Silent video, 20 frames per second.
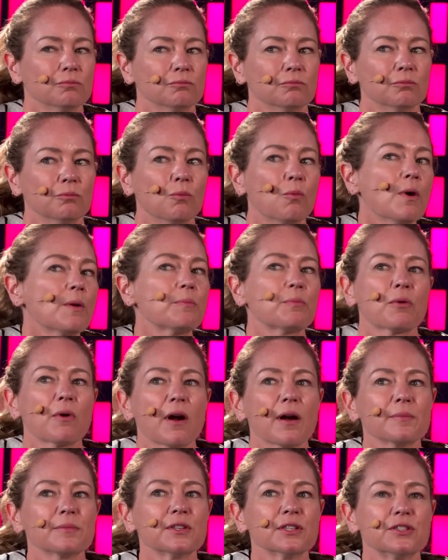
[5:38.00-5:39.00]
What
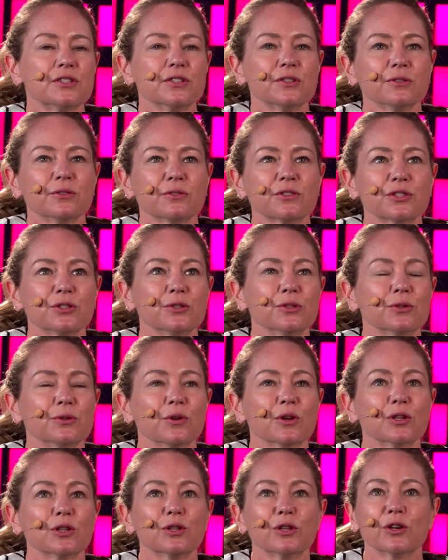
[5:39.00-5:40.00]
prompted you to
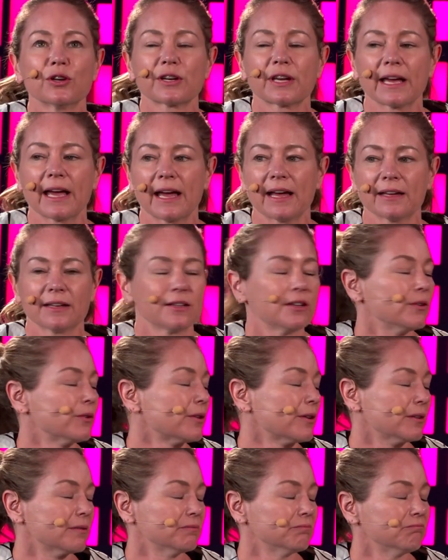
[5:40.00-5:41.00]
look at
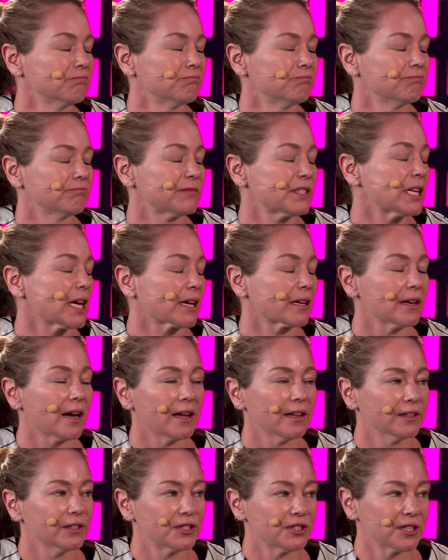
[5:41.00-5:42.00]
your
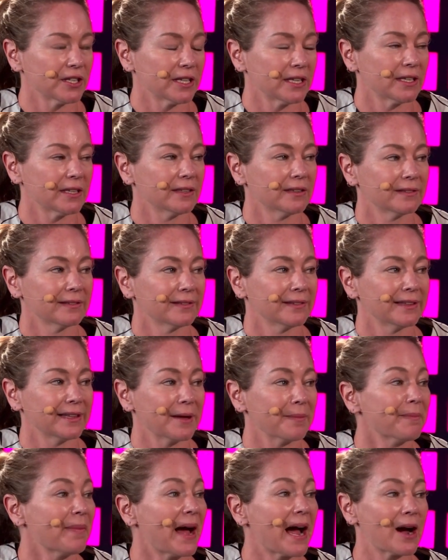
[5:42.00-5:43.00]
technology
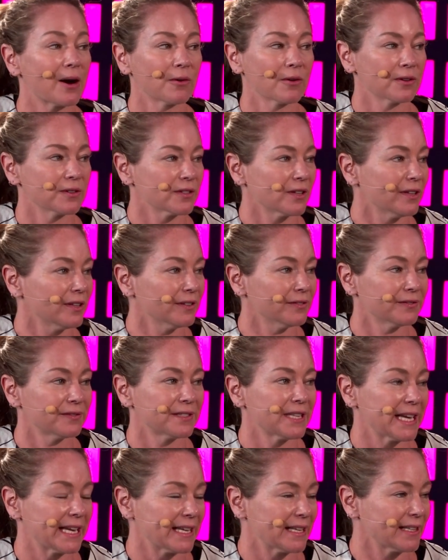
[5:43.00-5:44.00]
that powers all of
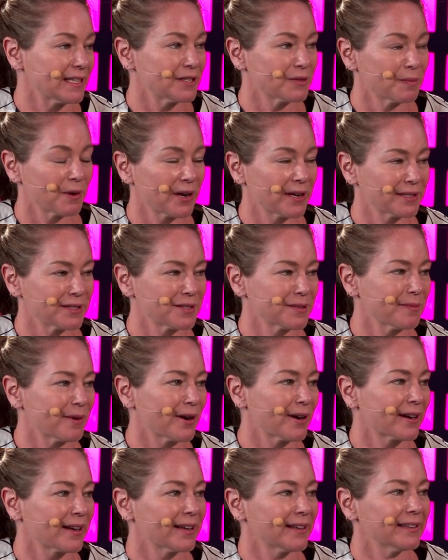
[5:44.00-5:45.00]
taking these brands to
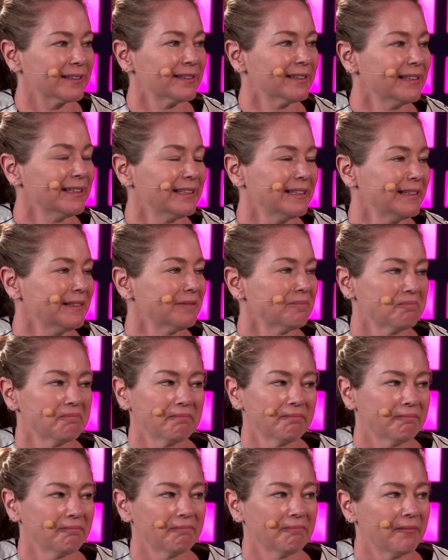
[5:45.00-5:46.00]
market
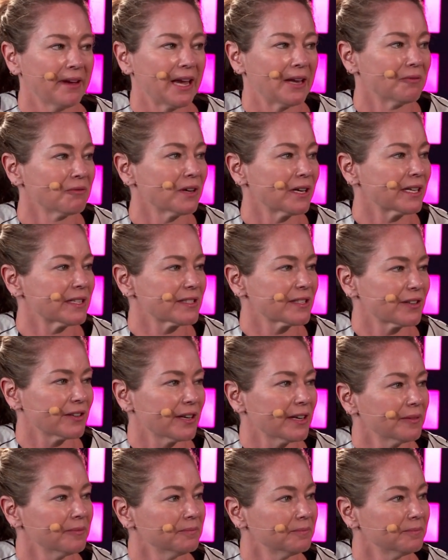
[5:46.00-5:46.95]
and reconsider it?